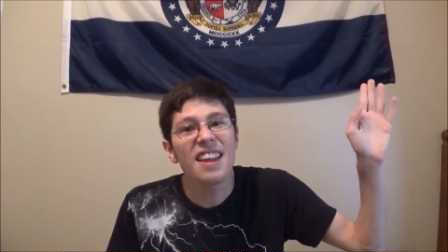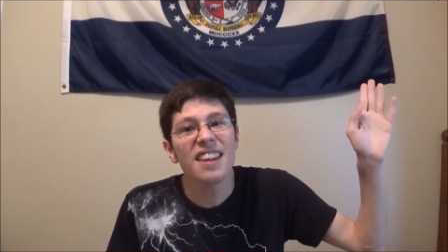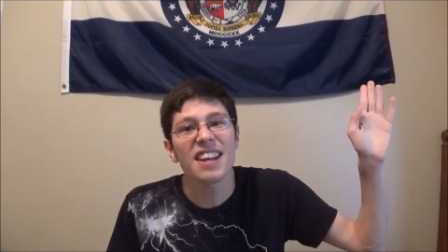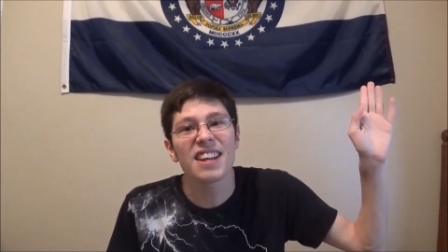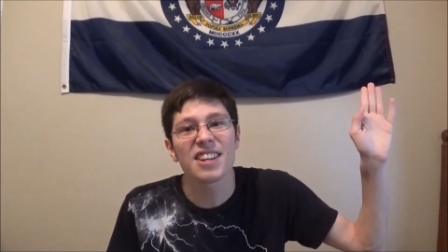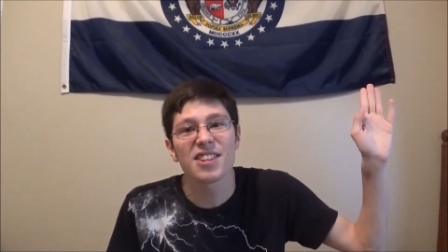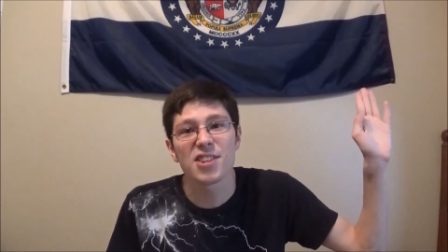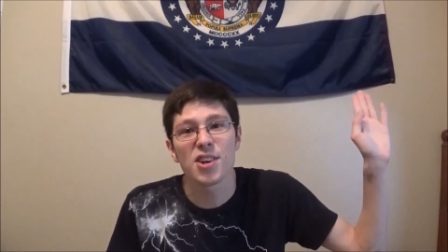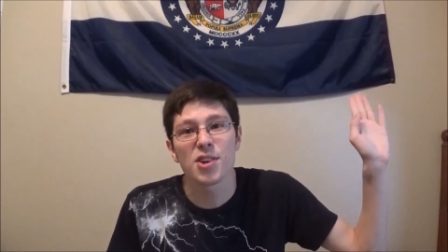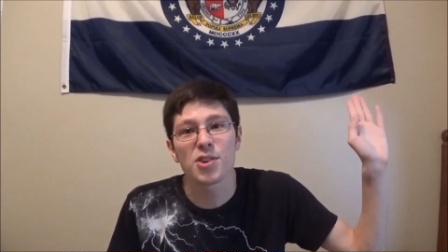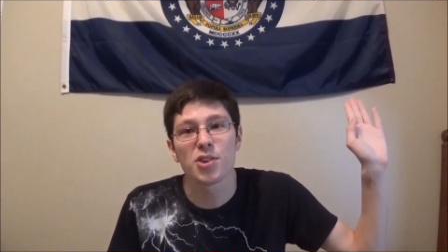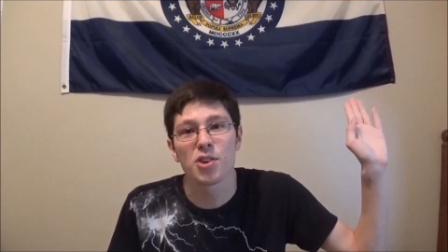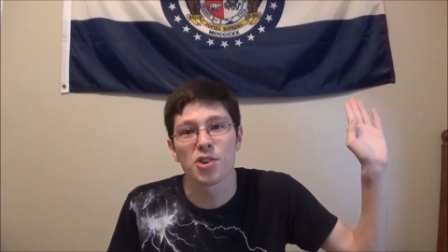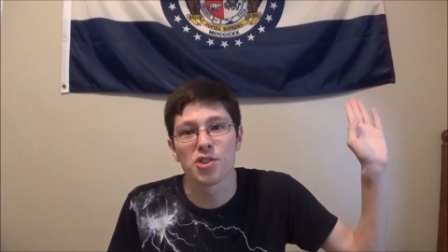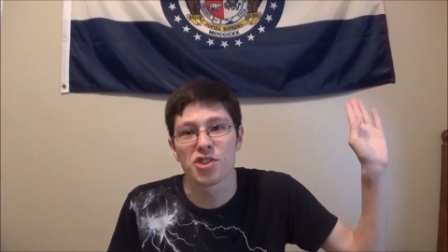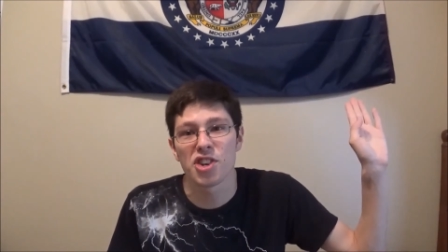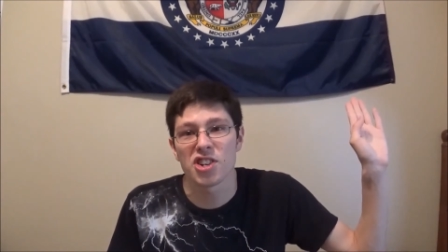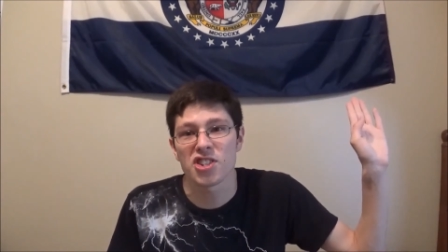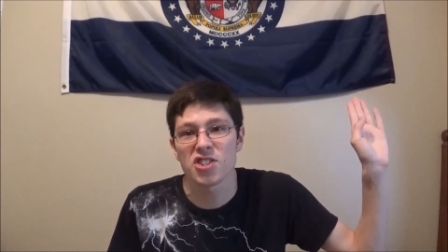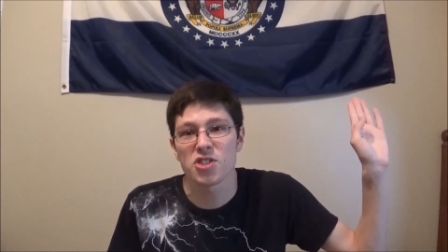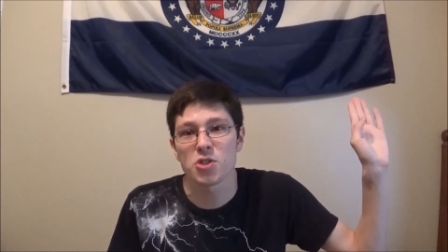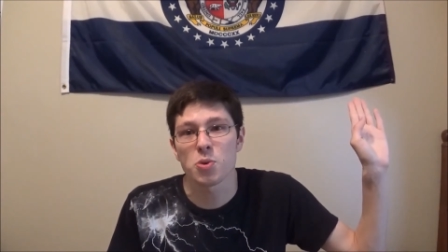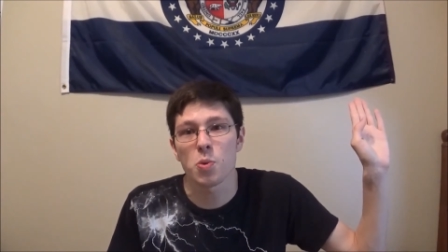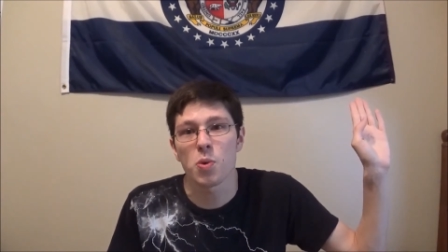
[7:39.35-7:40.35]
of like social
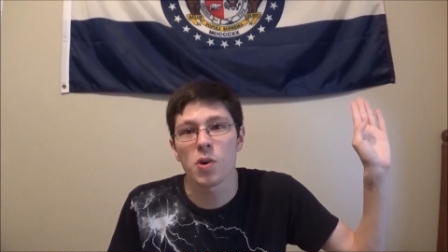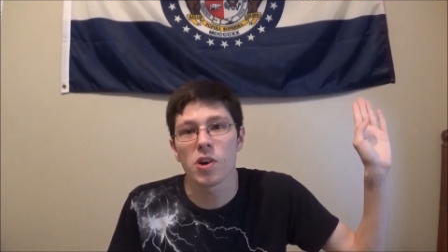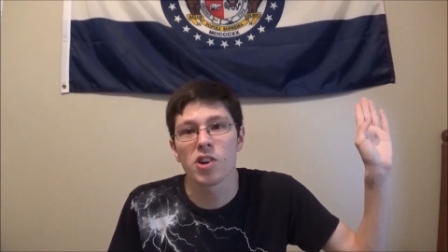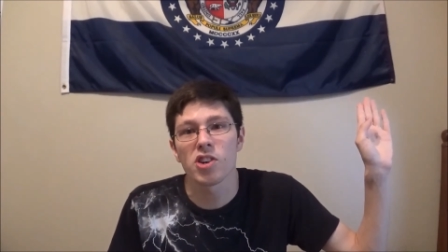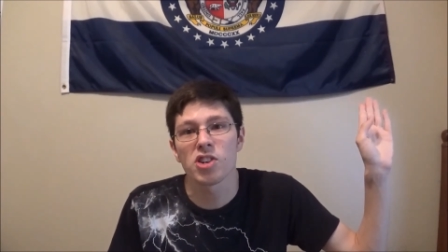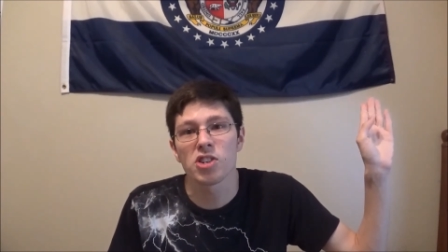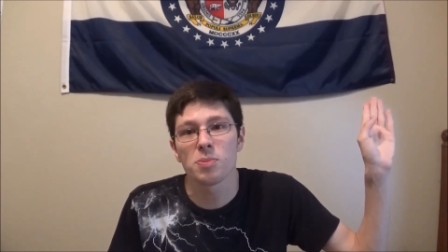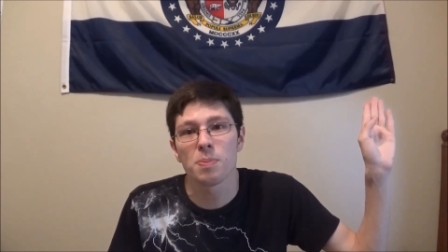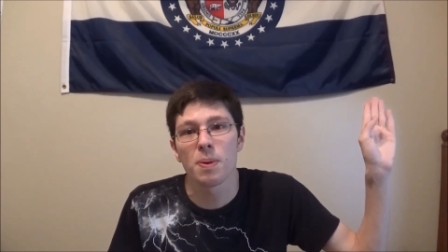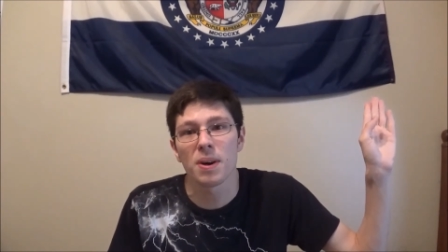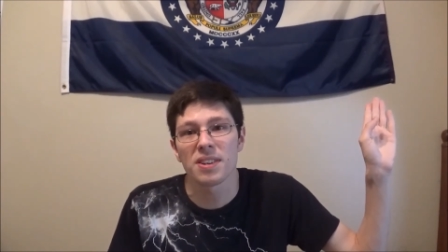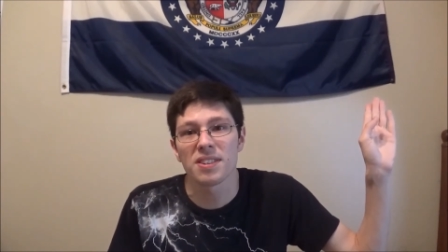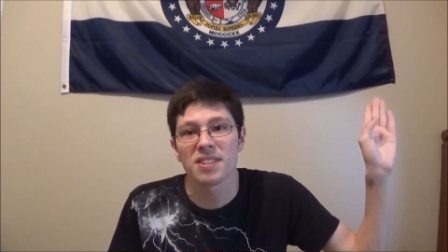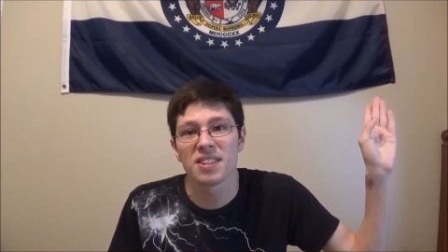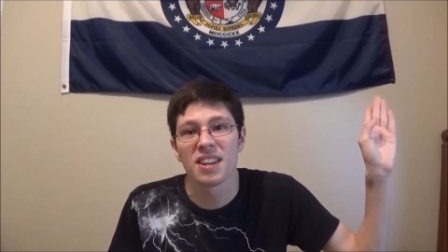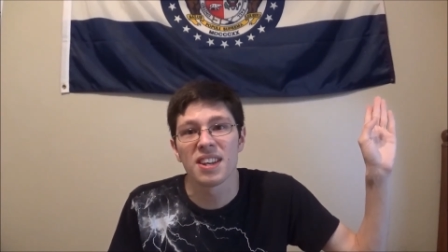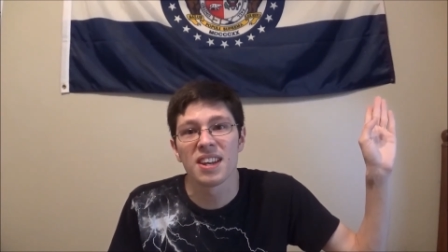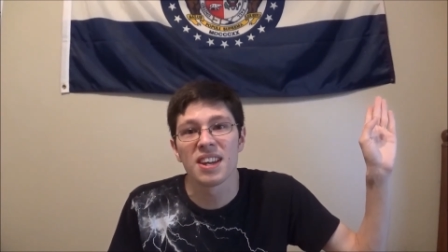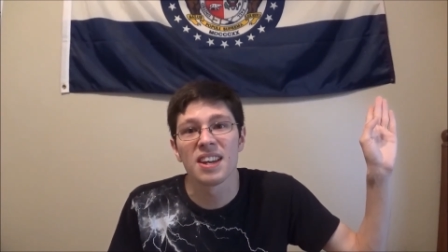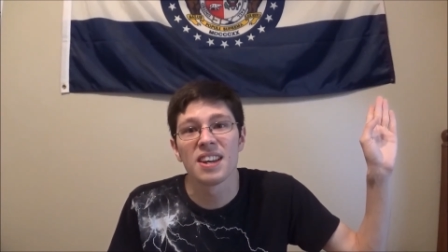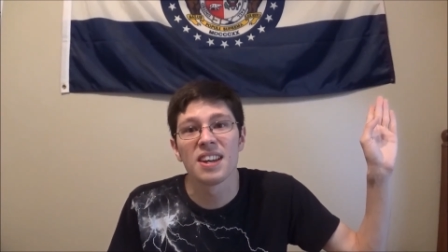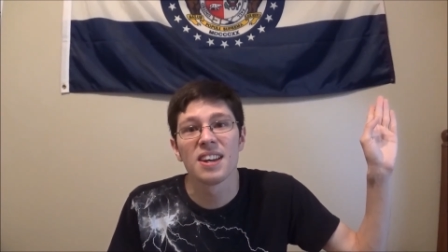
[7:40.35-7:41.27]
justice warriors, but